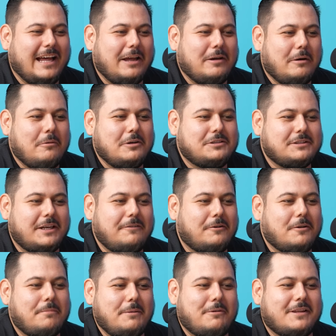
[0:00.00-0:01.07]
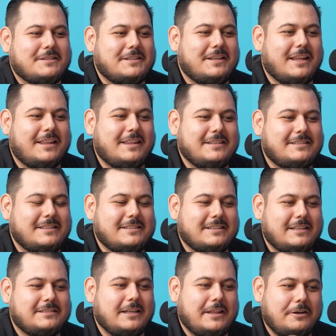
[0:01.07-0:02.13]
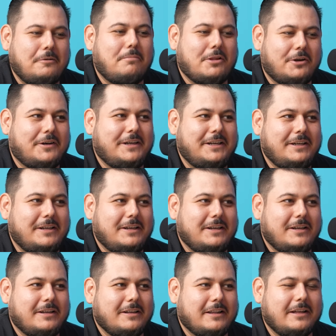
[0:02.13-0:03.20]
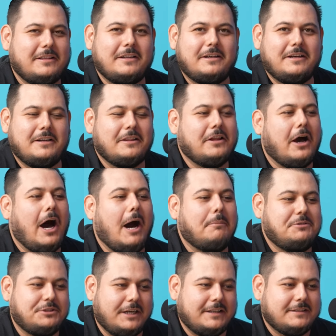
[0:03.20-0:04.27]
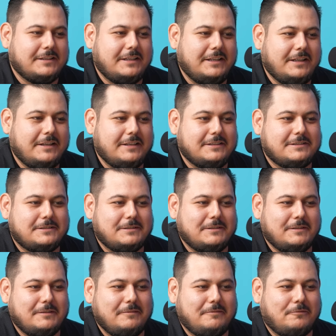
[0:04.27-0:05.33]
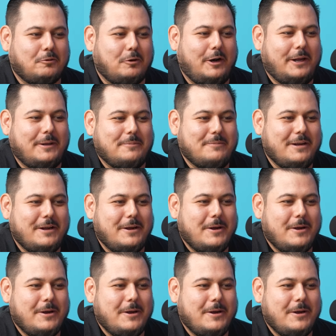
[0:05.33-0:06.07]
I always say for the people listening, like this is, it's a little blurry. Yes. Like the the object in this frame,